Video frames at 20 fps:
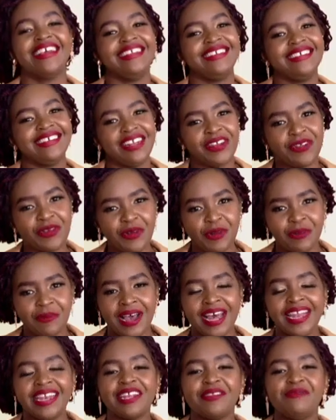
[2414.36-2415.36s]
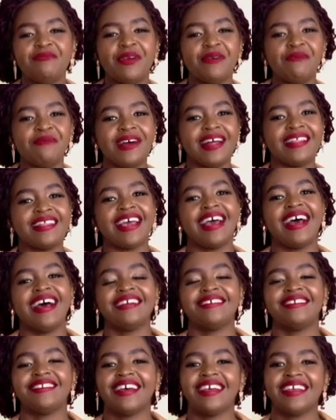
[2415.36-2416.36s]
KTN Home. And remember, the
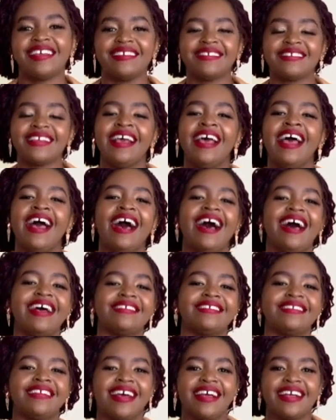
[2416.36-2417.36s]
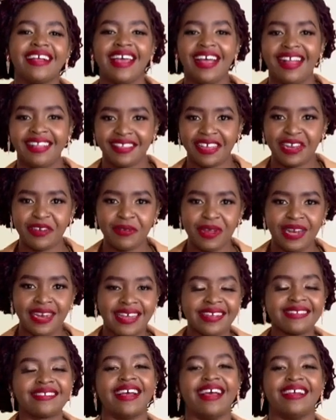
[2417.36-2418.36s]
hashtag is hashtag health and
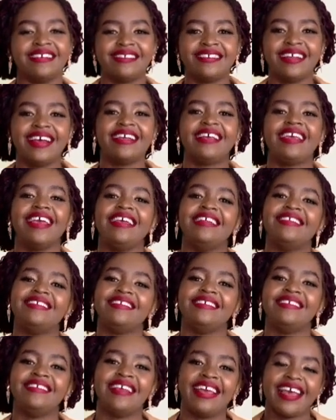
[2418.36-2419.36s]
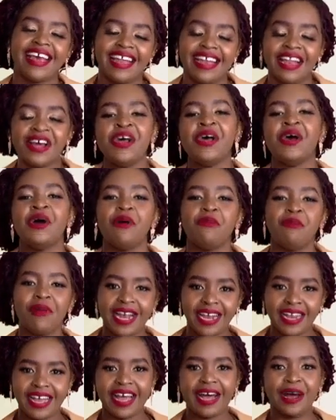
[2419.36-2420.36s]
wellness, hashtag KTN
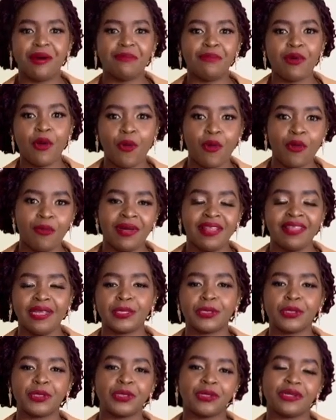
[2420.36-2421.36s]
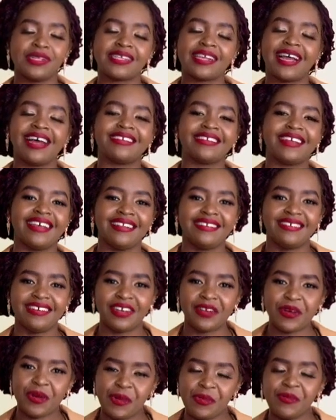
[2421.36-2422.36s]
welcome home. And the socials at
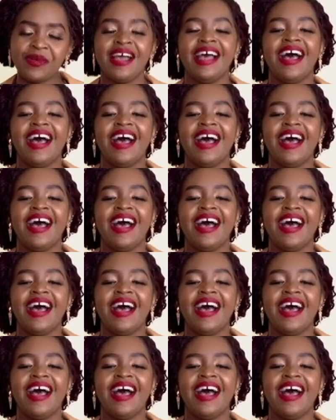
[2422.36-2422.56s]
KTN Home,